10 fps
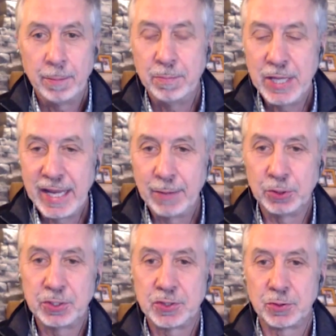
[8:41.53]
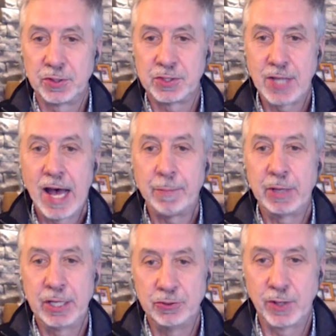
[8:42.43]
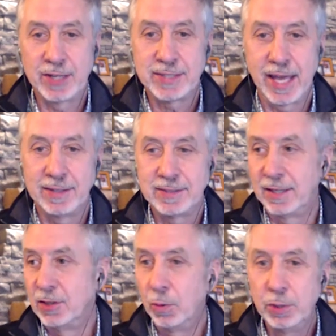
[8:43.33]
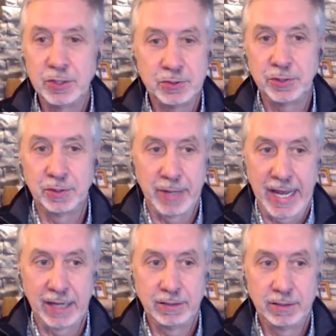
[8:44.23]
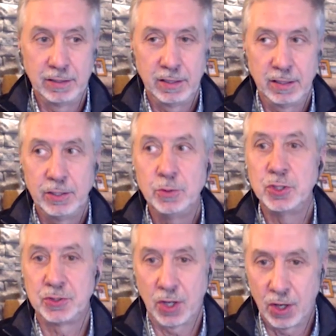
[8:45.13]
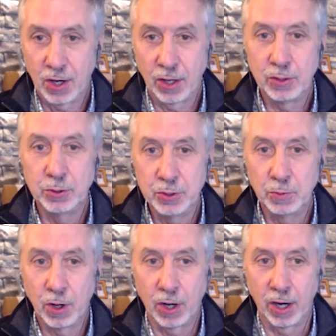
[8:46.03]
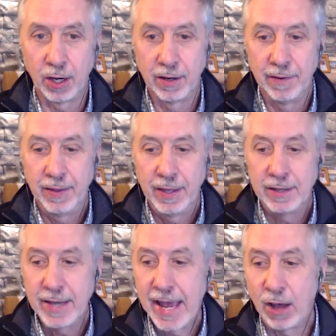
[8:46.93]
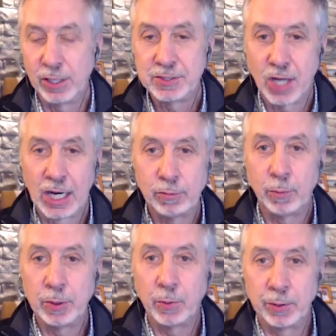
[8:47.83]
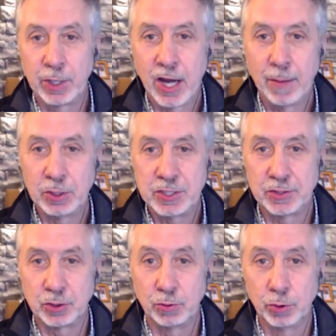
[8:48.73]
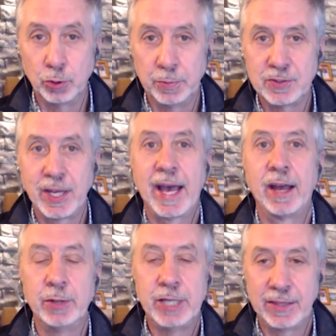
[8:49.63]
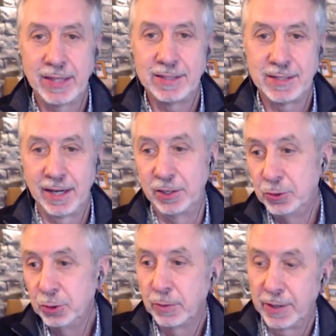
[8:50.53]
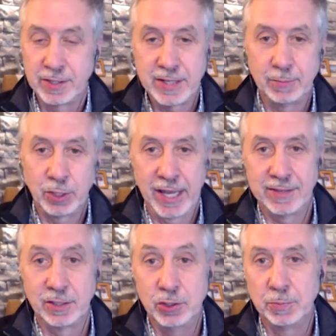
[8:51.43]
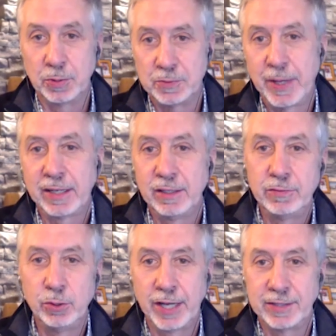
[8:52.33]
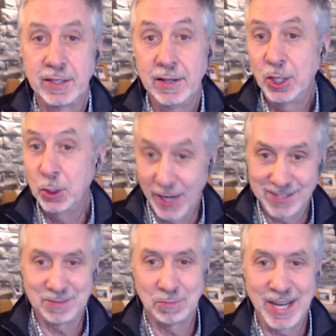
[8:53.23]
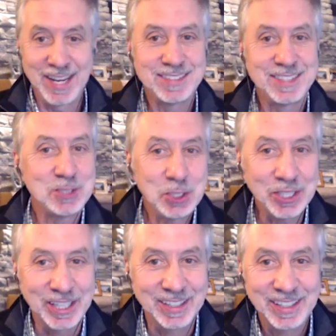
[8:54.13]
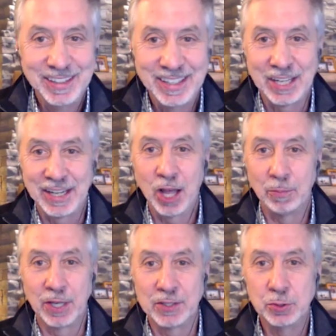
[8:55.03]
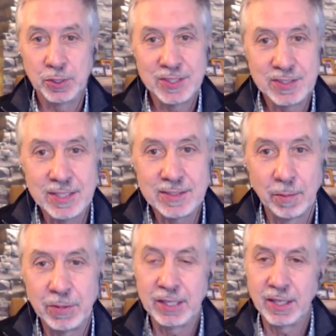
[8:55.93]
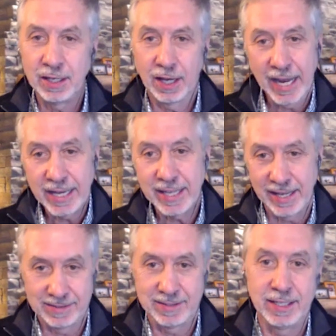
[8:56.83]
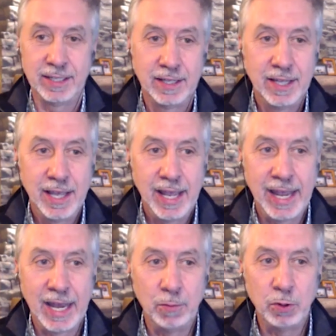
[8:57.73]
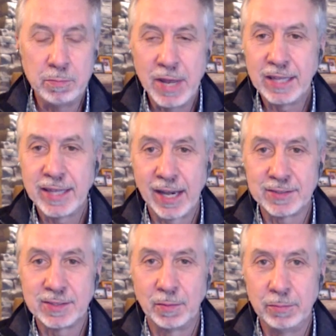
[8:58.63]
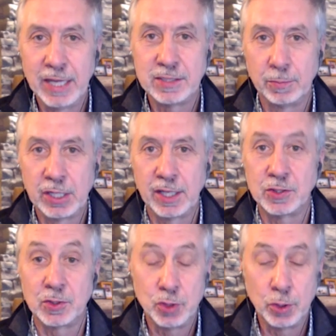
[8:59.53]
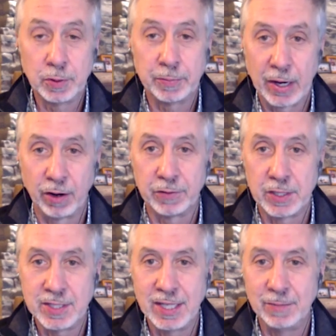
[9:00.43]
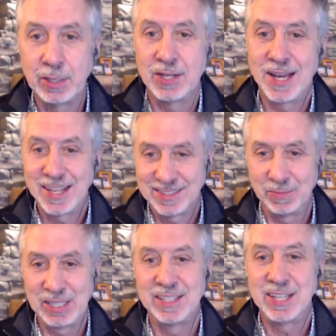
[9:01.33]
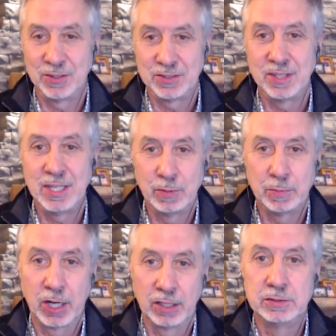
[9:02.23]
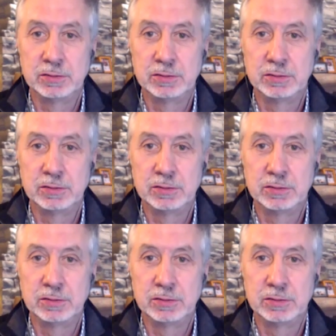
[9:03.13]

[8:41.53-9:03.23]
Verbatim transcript: being able to sort of stop and address that and say, no one is good or bad. You just are who you are now let's talk about what we want to accomplish as a group and say, how do we get that done? And who around the table has a new perspective, who has who has some bias that's good that could help us, who can see something that I can't see. And we make that a, make something that's a superpower for the team and not something that tears the team apart.